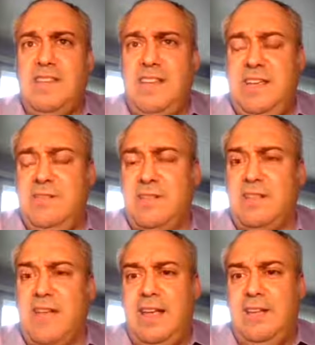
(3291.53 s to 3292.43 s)
is it
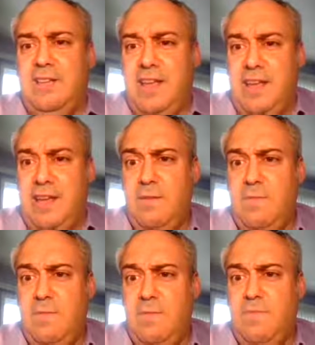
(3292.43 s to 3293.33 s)
even
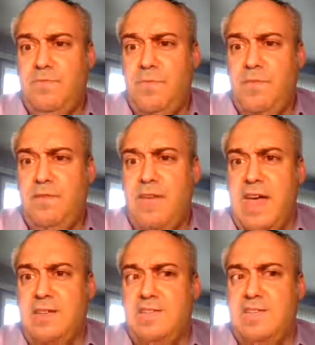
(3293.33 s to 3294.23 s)
likely
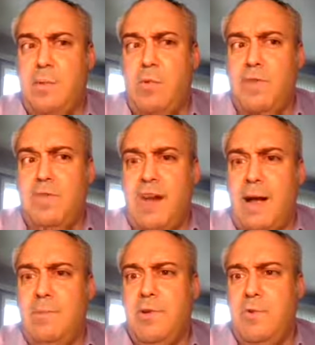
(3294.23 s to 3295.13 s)
that someone
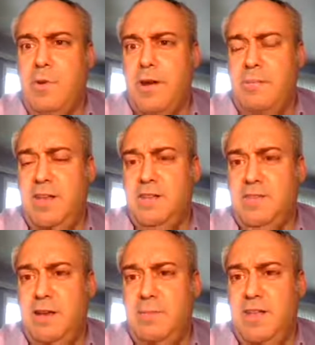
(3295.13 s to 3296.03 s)
that I'm going to want to
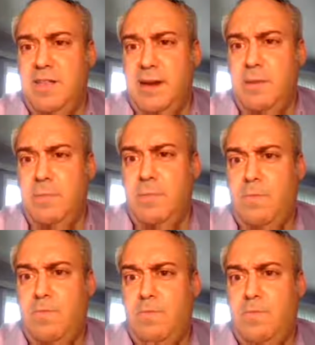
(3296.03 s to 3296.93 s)
meet is going to be there?
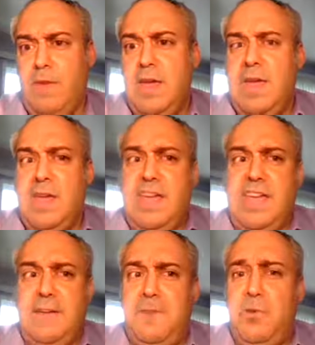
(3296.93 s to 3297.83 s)

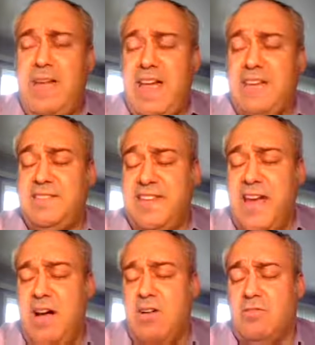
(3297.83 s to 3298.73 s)
If you can't
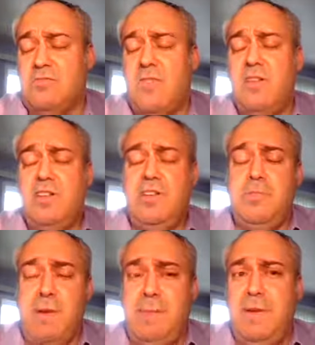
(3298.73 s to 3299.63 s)
tell,
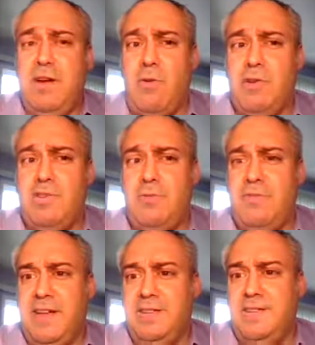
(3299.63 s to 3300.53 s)
you might be going
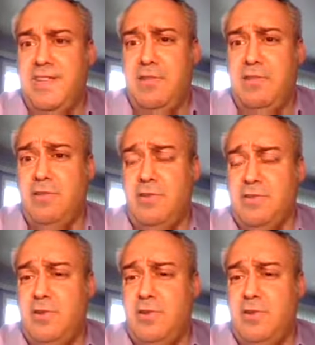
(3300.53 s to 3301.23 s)
to events that are a